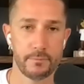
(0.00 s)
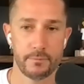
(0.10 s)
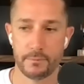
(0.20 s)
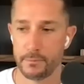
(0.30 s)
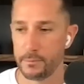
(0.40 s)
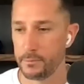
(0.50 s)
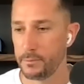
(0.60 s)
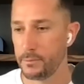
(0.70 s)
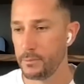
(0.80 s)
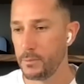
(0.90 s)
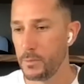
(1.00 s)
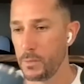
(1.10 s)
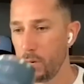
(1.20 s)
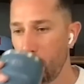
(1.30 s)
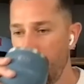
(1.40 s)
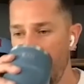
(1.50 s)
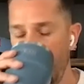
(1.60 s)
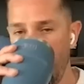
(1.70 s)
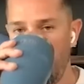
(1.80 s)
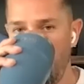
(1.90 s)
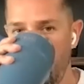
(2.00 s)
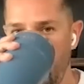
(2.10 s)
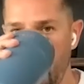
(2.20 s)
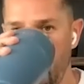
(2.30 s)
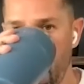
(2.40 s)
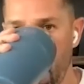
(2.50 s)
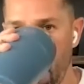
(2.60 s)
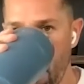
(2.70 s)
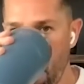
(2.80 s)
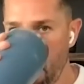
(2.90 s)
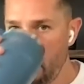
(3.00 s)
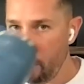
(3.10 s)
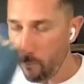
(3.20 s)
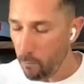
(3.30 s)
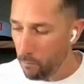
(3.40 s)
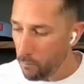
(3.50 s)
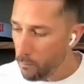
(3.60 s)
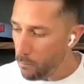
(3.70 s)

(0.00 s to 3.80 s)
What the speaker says: (not speaking)